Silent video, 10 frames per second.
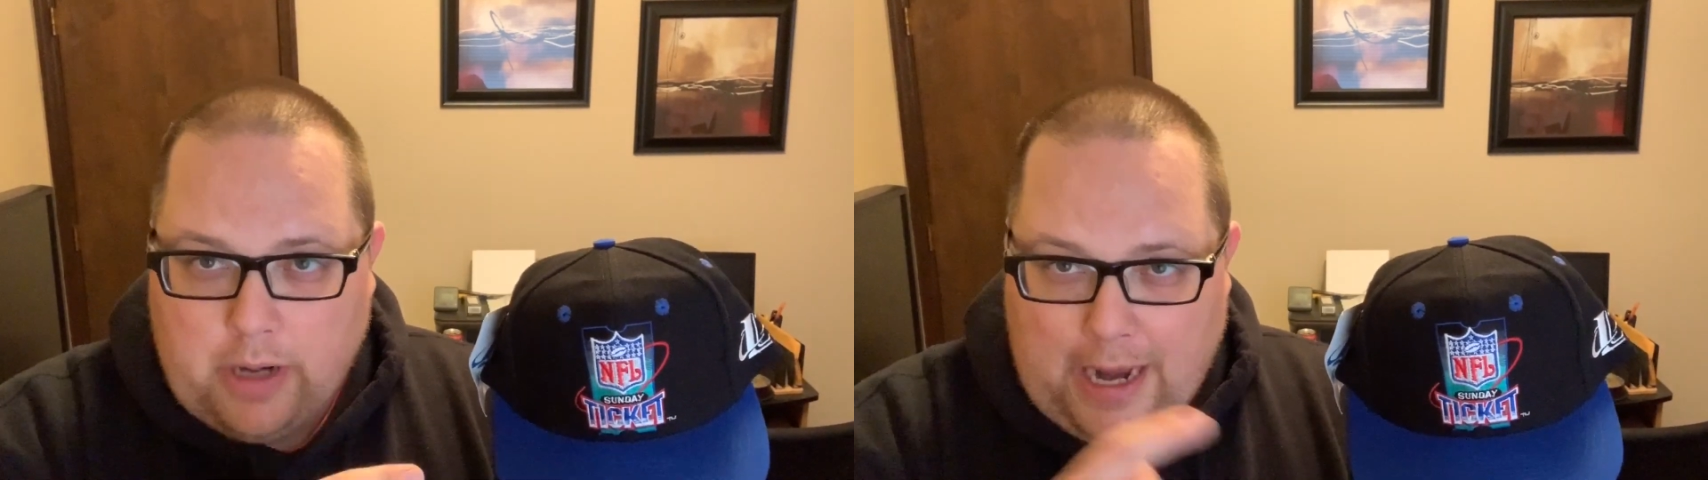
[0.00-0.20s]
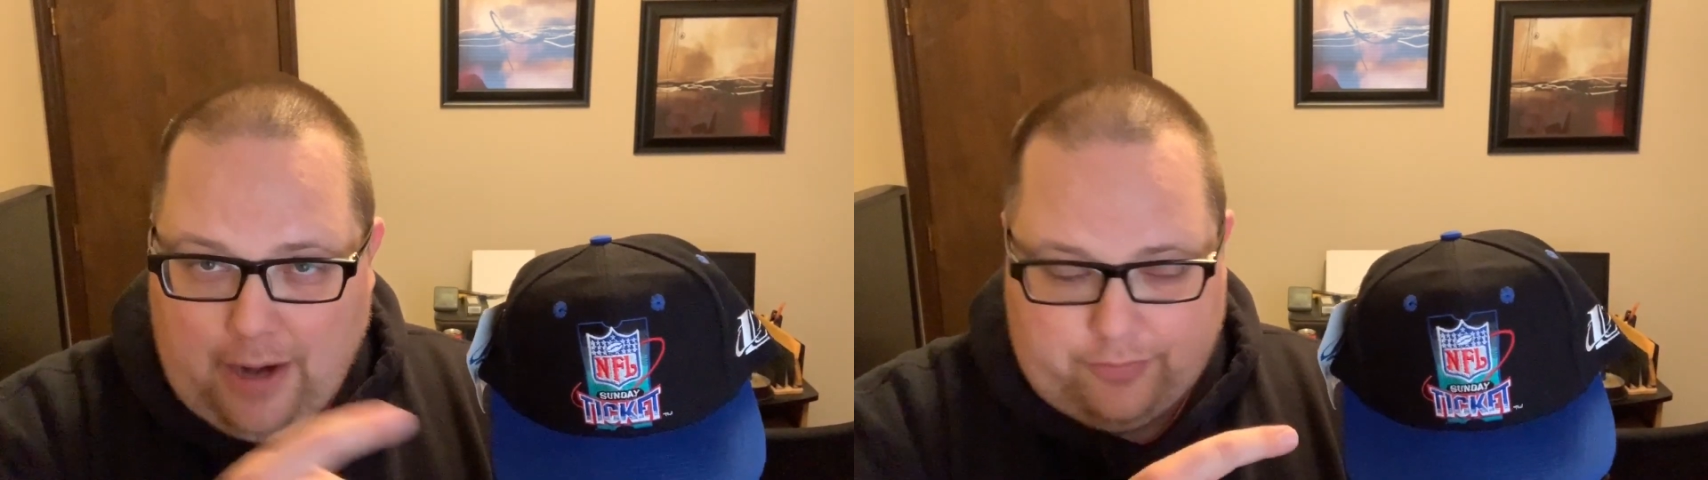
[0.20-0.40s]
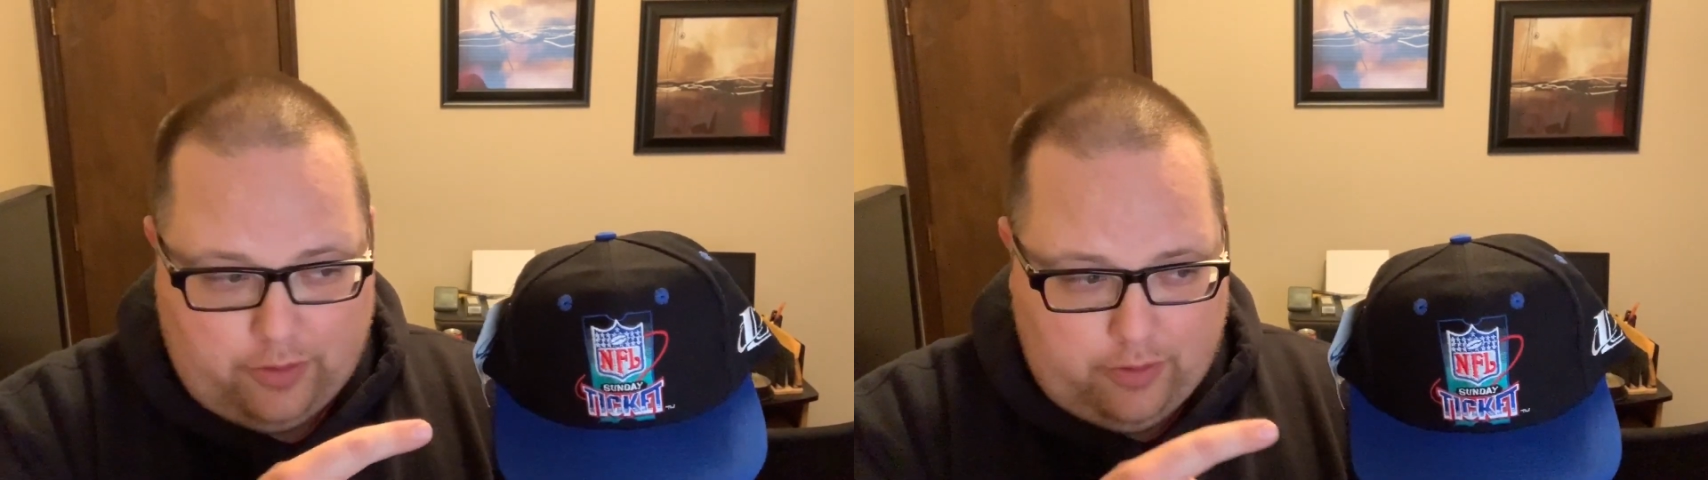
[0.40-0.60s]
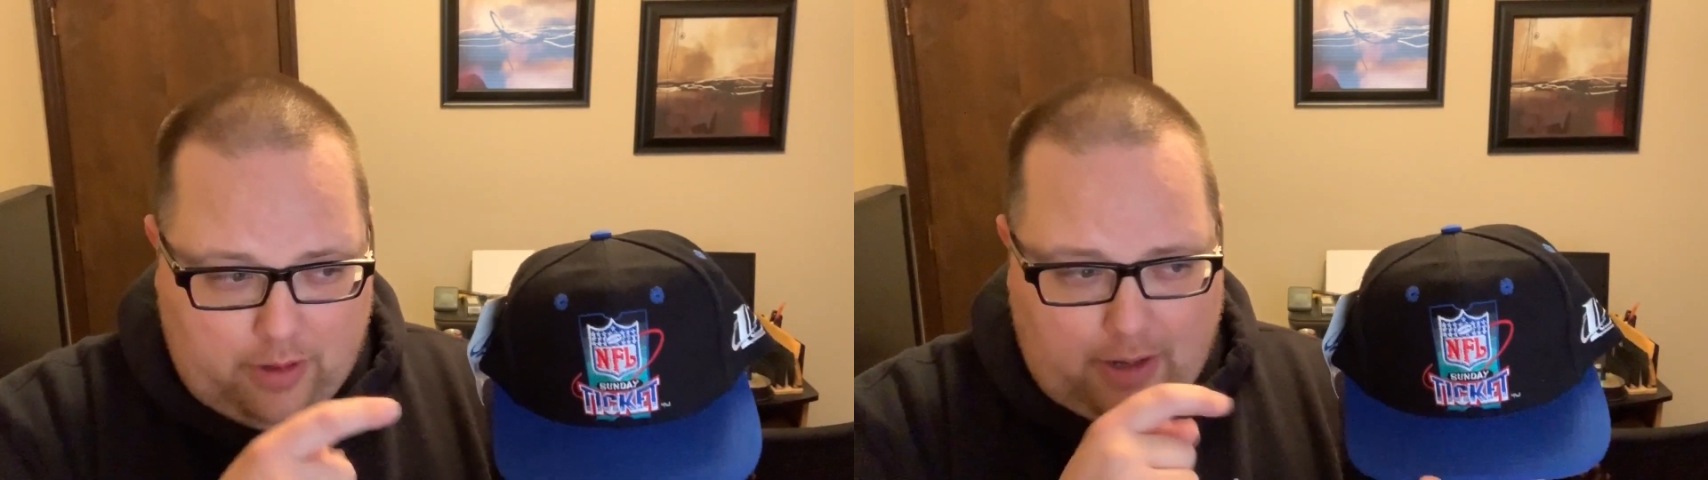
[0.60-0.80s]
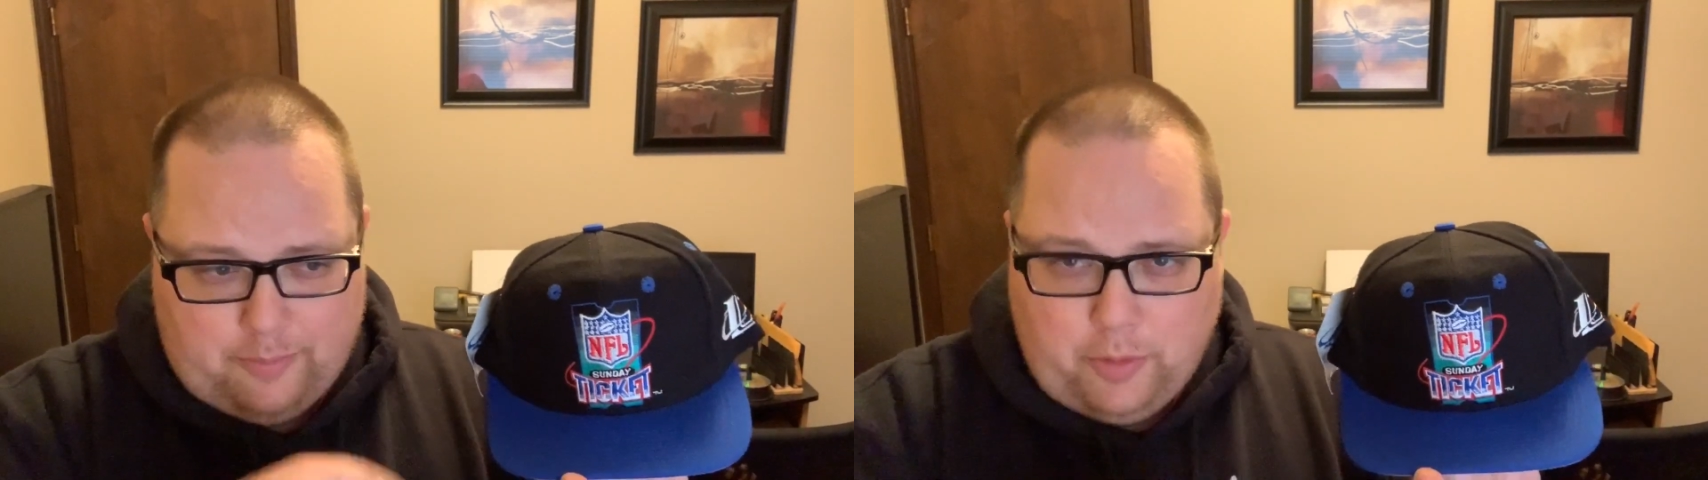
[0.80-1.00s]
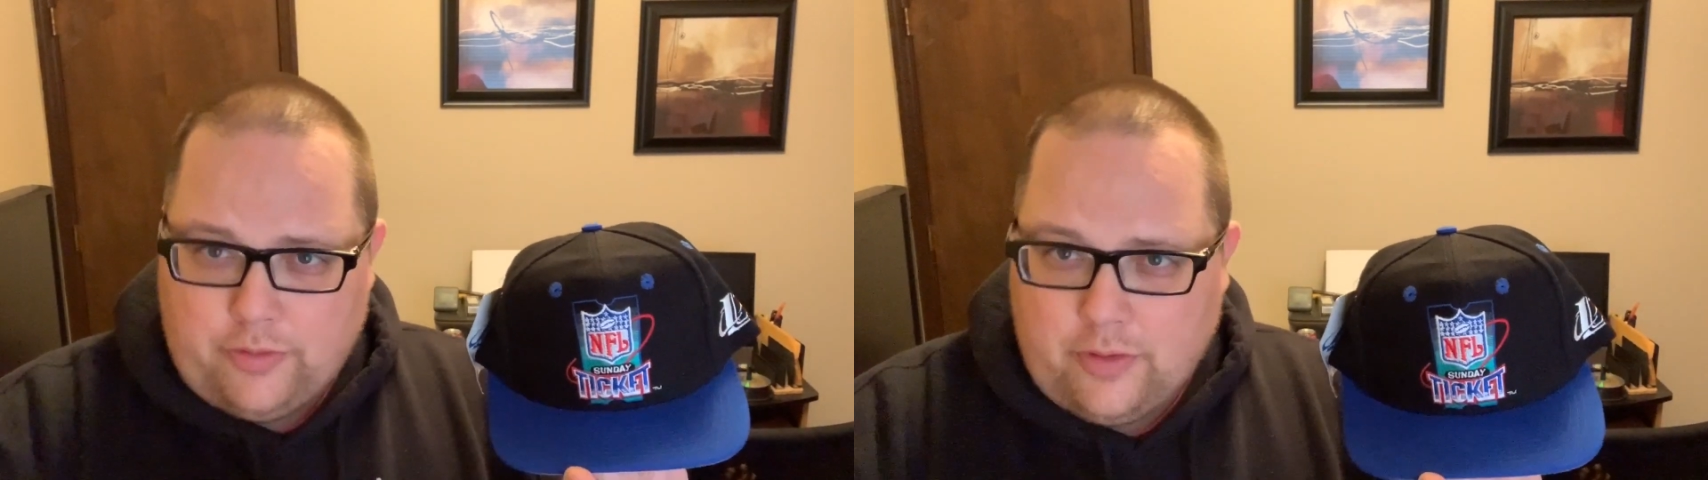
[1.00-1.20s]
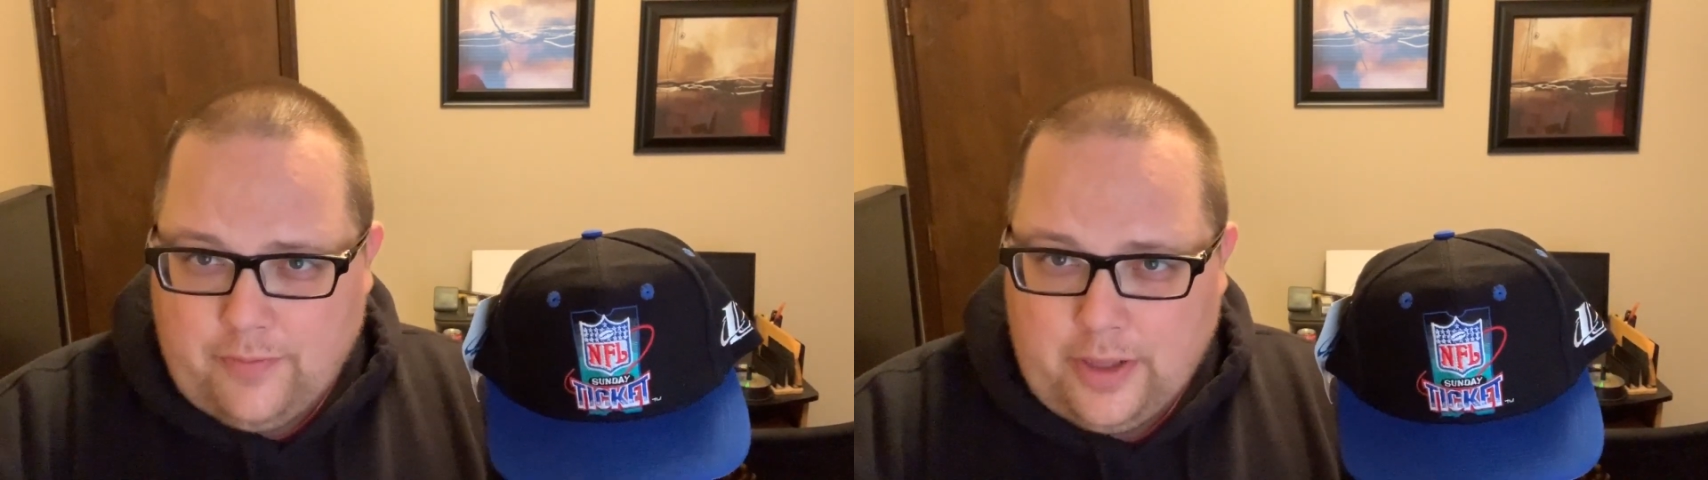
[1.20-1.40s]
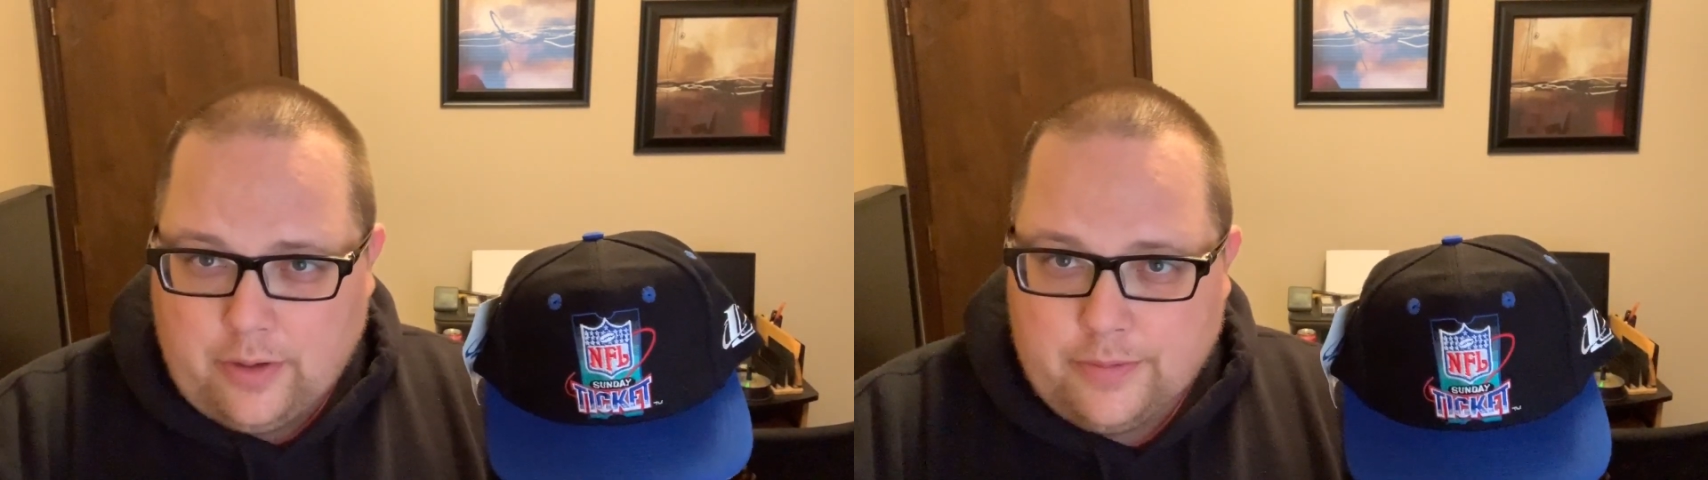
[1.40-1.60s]
after I post this
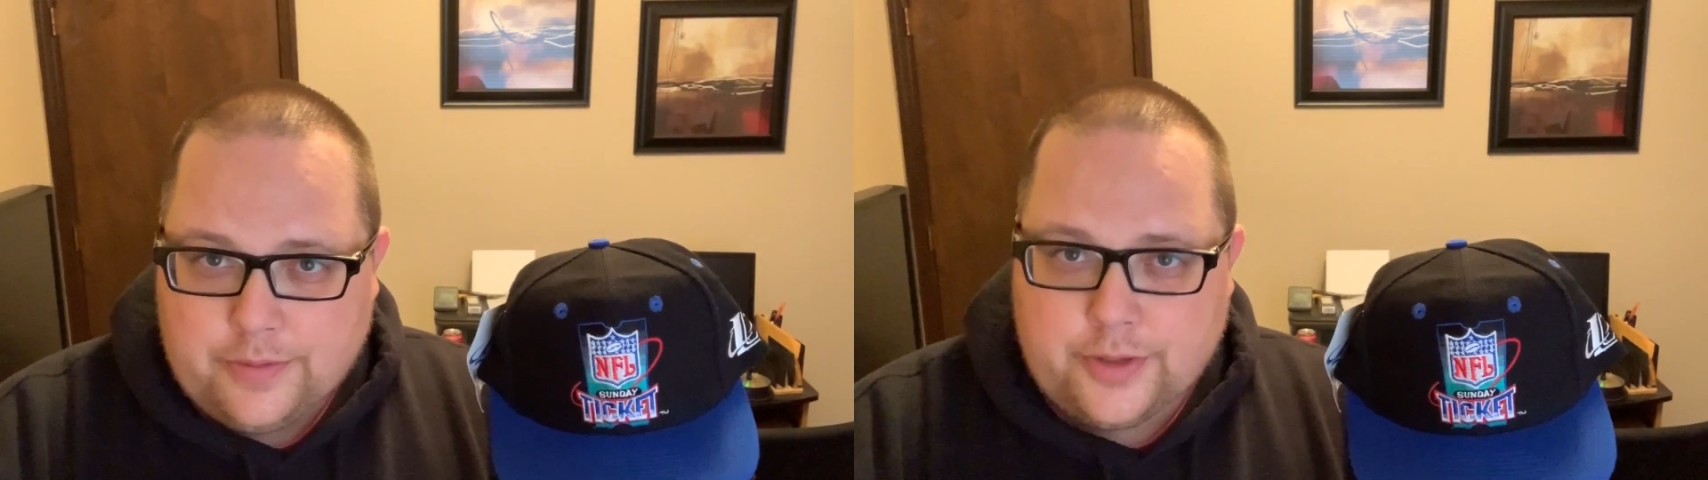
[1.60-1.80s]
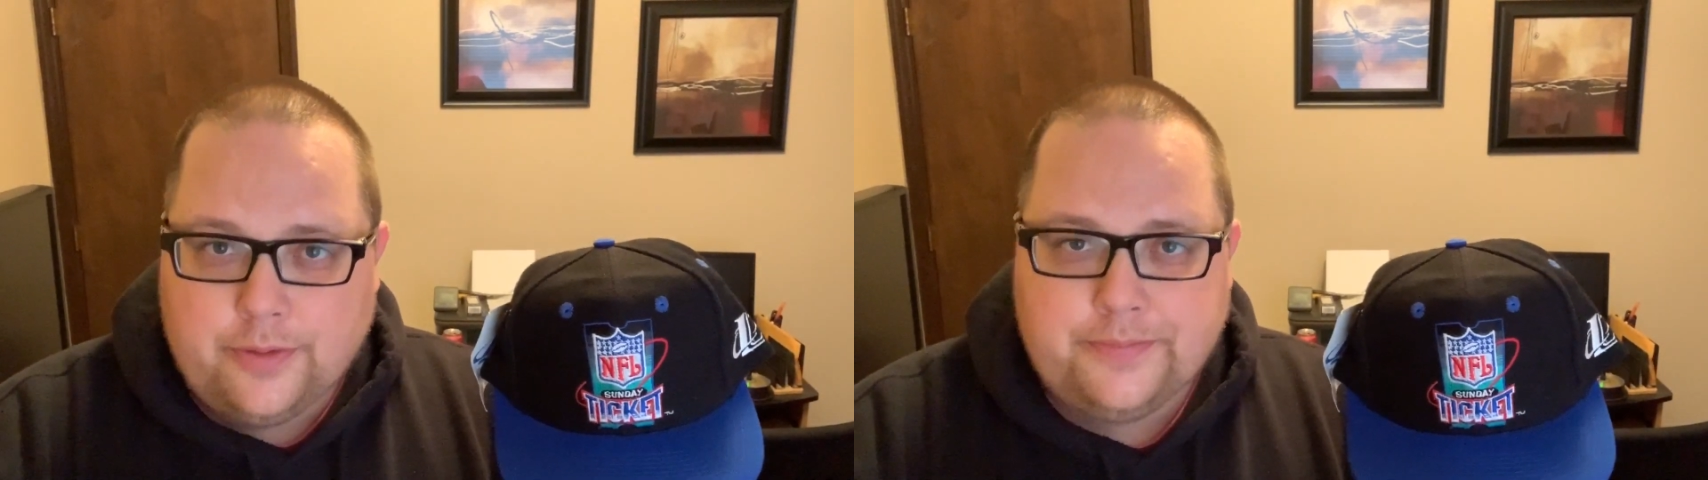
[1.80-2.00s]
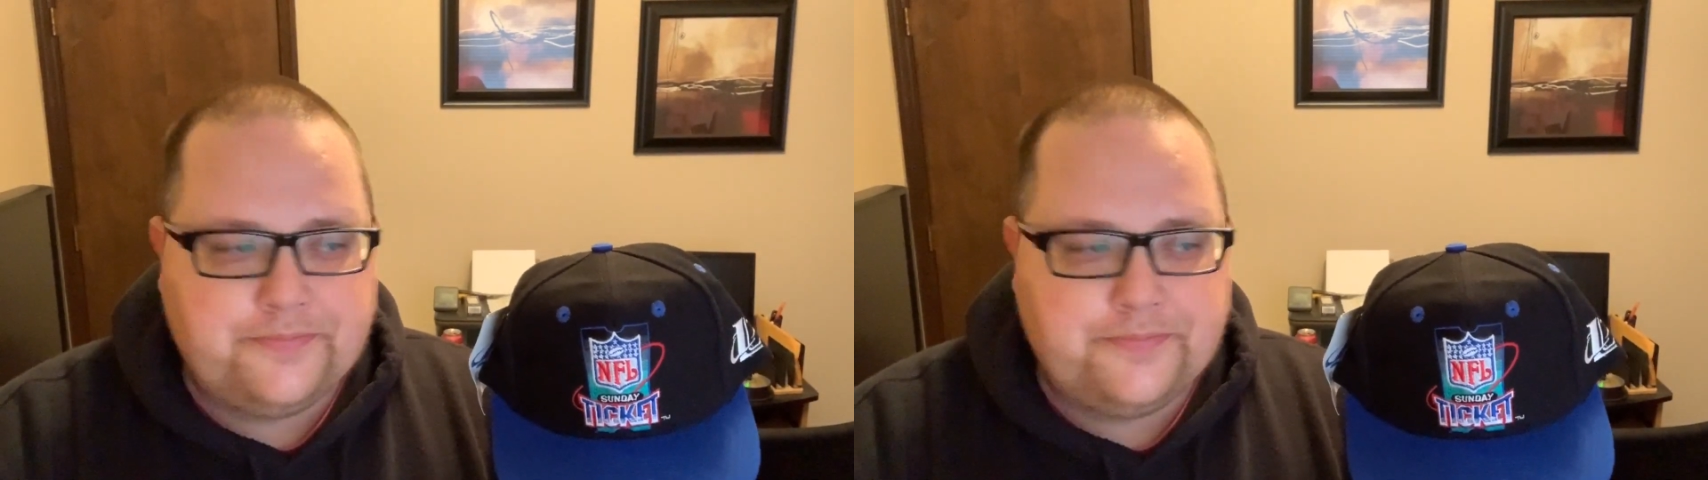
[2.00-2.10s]
video. So,